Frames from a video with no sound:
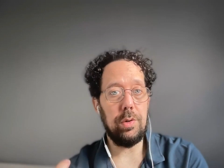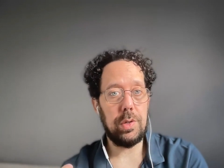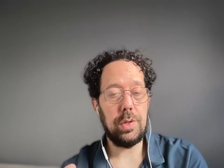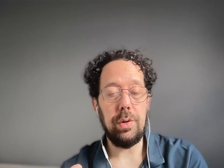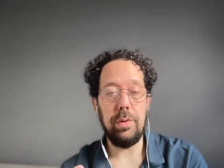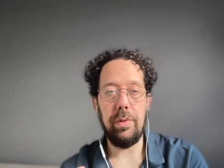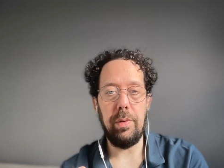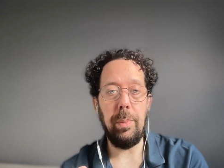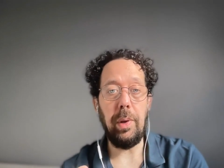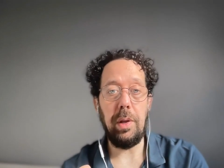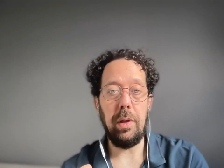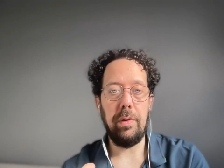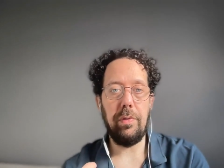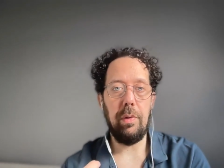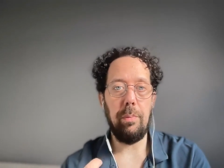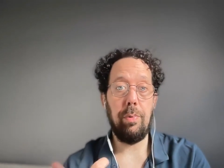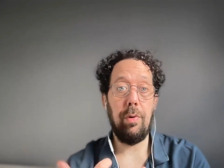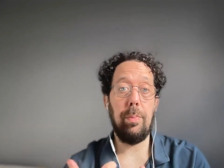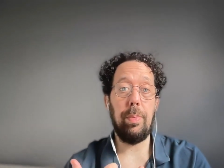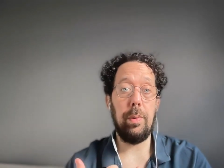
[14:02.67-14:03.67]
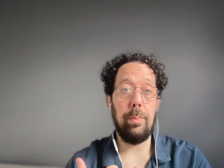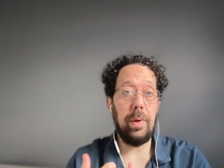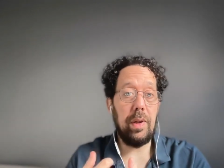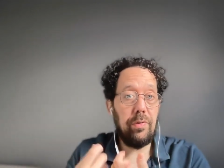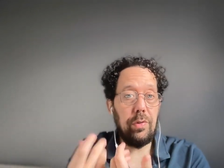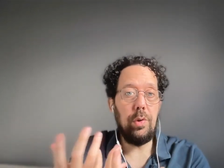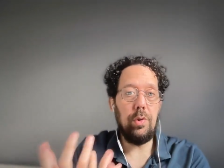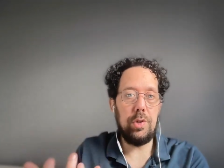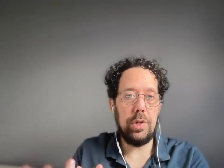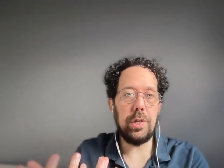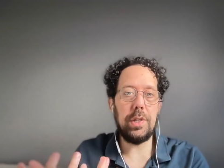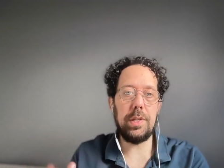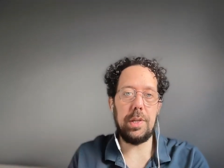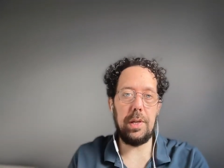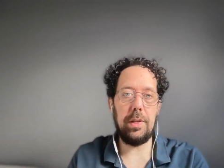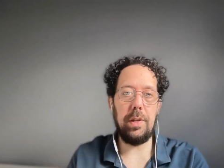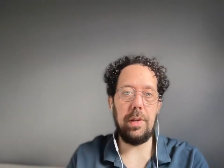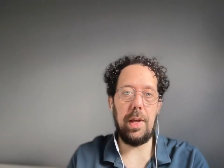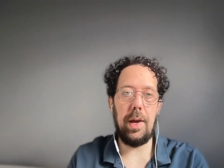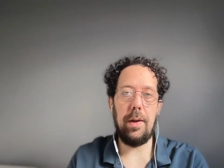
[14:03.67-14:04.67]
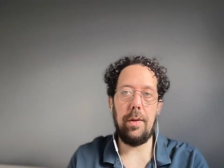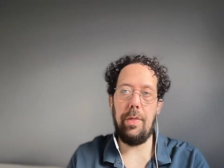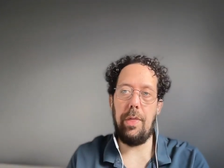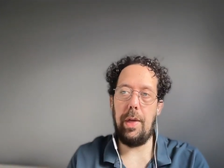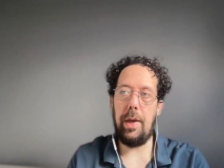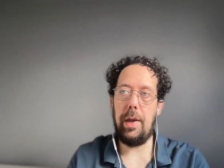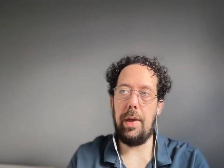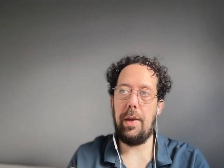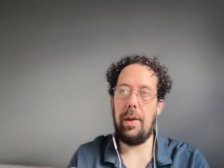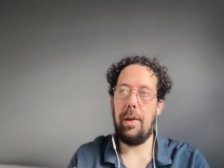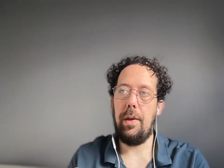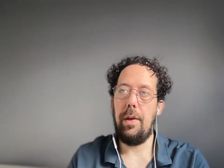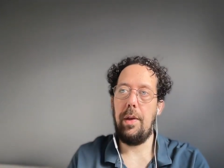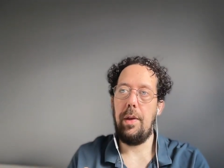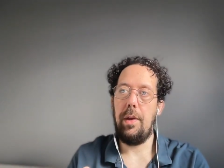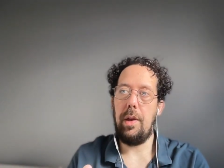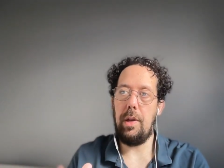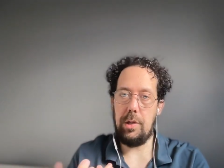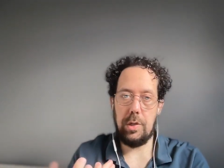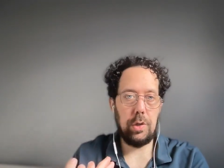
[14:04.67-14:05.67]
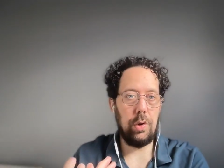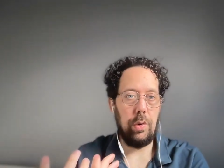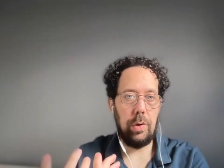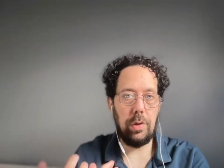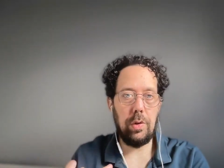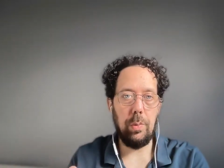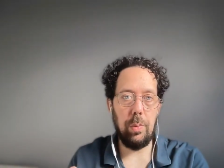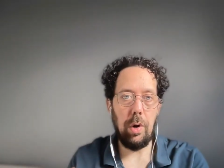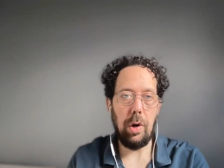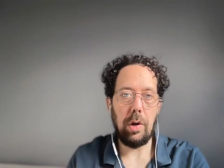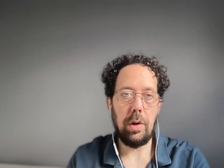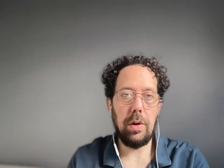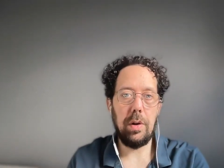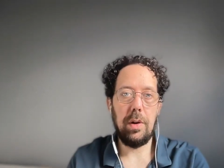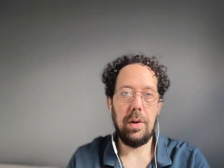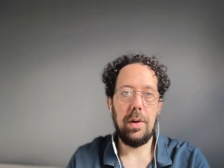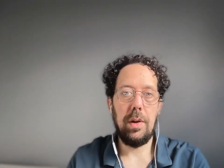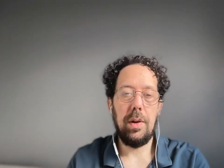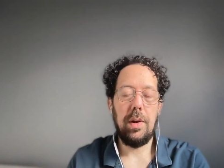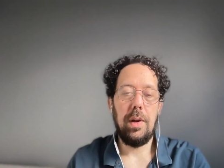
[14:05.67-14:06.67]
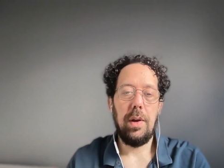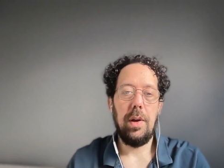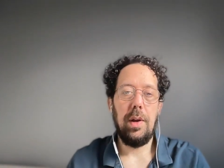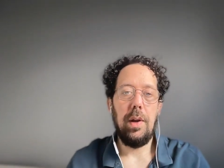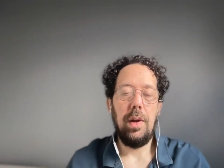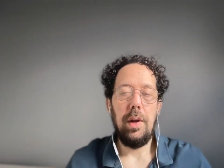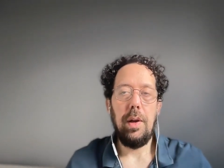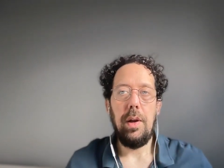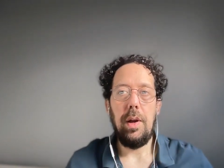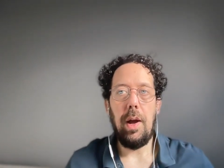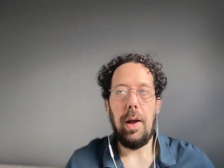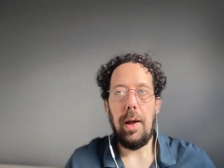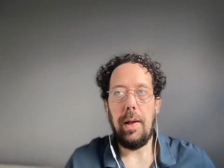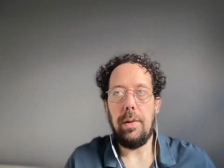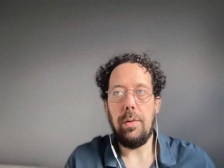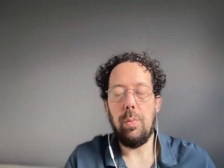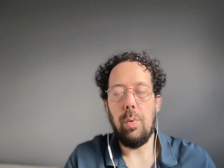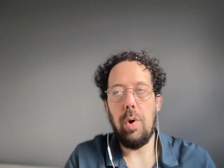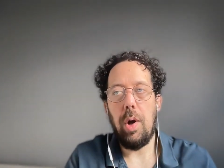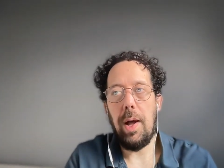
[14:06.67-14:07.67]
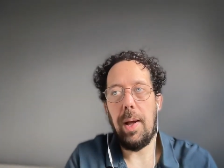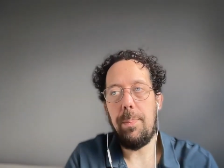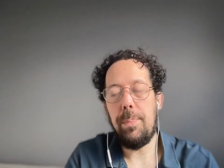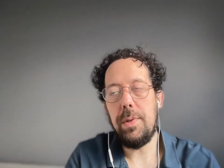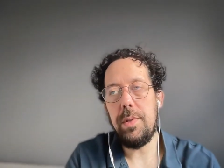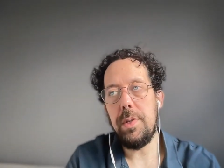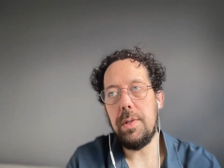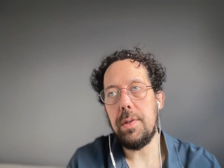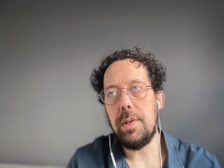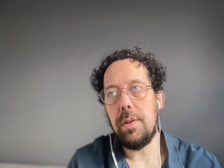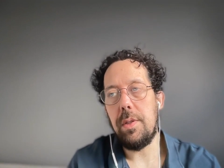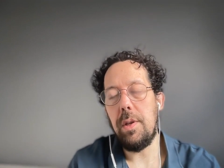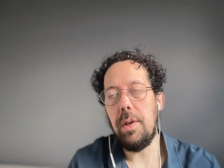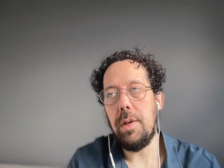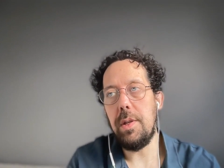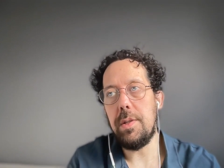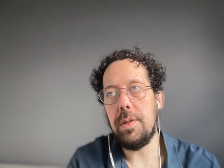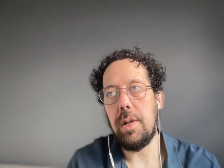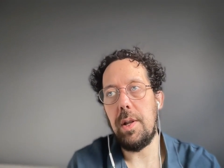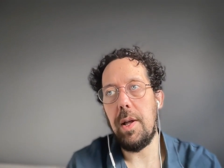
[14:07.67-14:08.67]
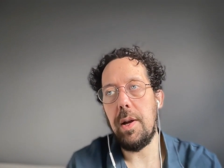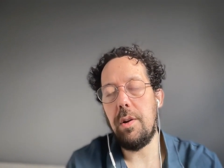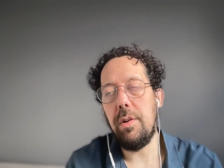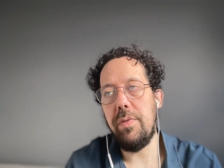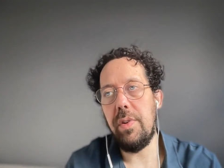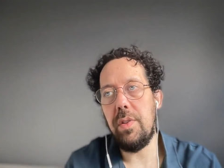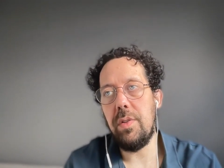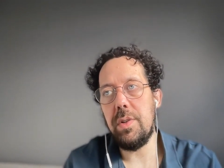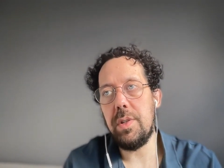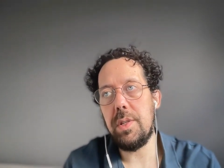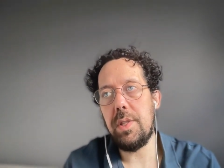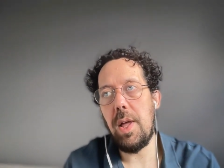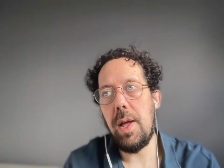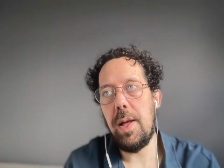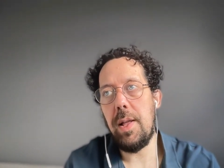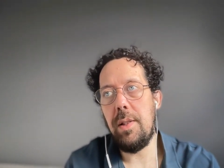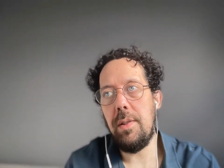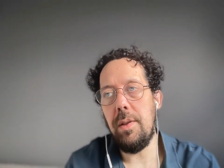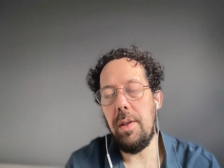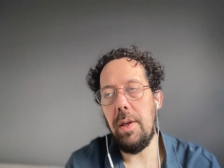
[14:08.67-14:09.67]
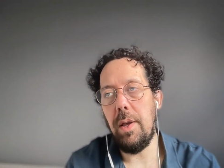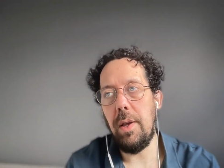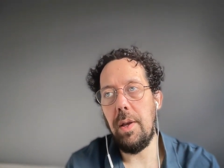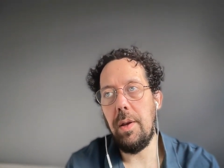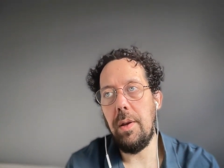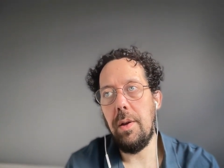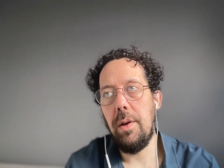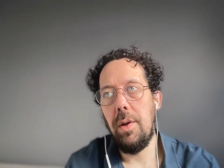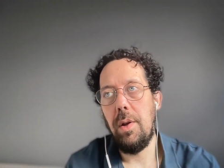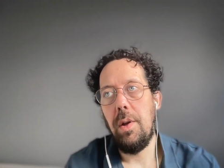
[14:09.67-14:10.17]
solve a meaningful problem, if you just get it out there, it's going to work. And what happens is I think it's a lack of understanding